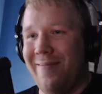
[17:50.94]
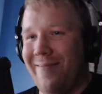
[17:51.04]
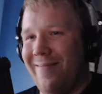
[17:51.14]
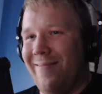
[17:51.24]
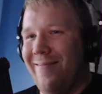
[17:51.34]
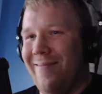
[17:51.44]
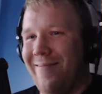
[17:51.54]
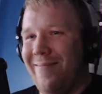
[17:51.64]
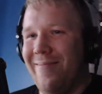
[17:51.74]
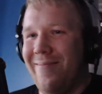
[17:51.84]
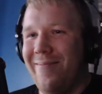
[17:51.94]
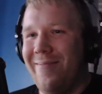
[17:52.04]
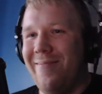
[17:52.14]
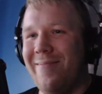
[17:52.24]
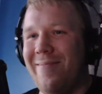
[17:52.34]

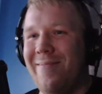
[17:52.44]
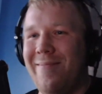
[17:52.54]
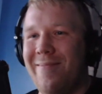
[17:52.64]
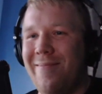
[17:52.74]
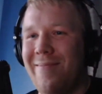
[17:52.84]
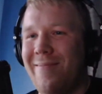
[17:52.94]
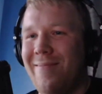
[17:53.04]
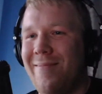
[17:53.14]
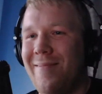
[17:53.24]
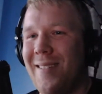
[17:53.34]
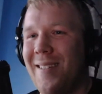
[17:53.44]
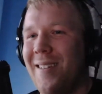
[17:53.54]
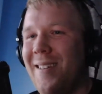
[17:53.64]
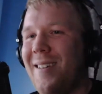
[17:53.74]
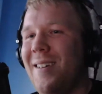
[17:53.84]

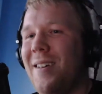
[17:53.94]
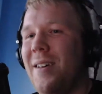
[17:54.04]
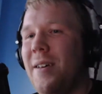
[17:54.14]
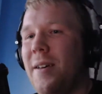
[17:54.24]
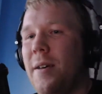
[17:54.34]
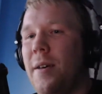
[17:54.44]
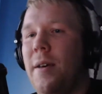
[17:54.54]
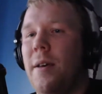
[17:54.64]
No words are spoken by the person on screen.